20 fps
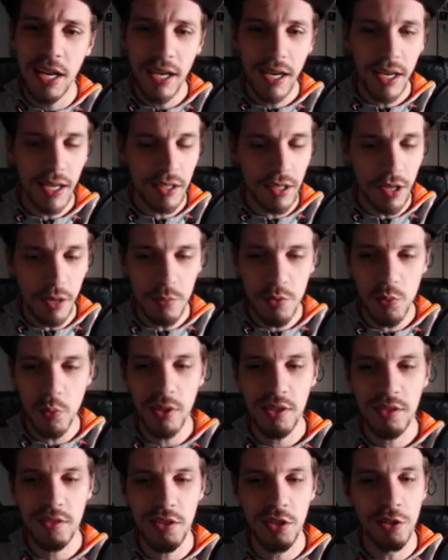It comes
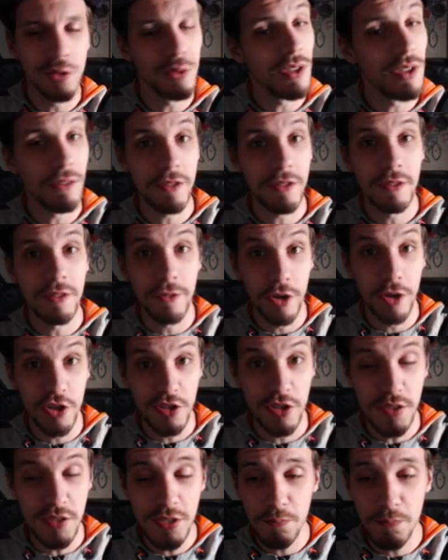with two different
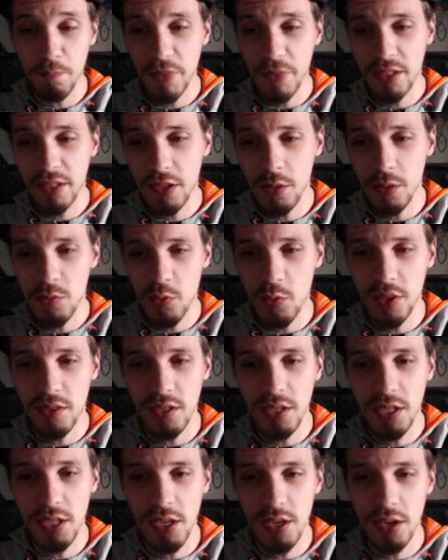versions. It comes with
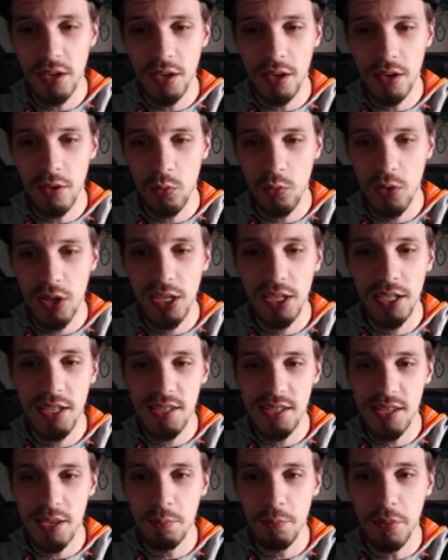the really
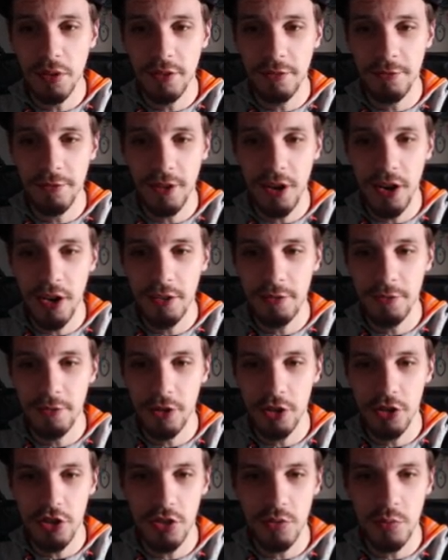simplified
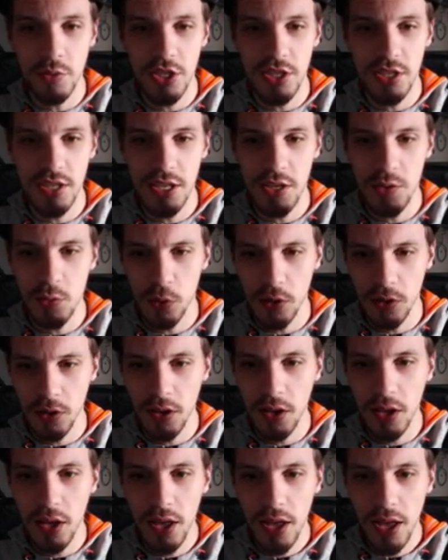version, which is this one,
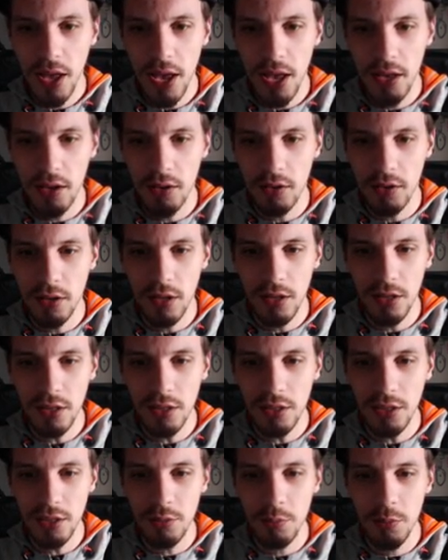and a
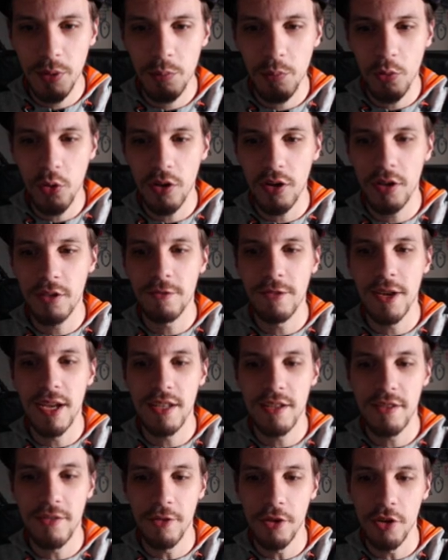little bit more
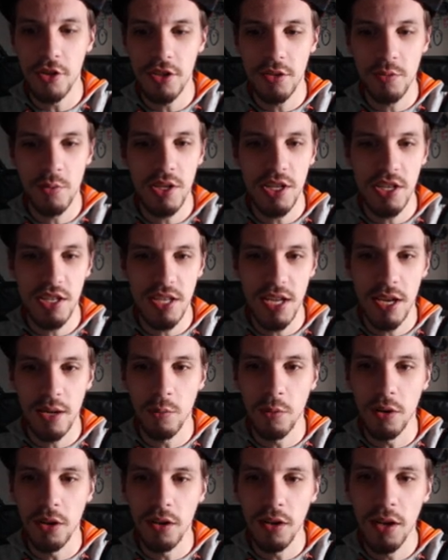advanced version, which is that
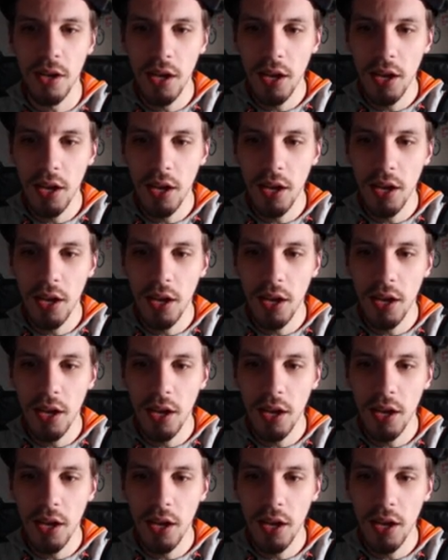one.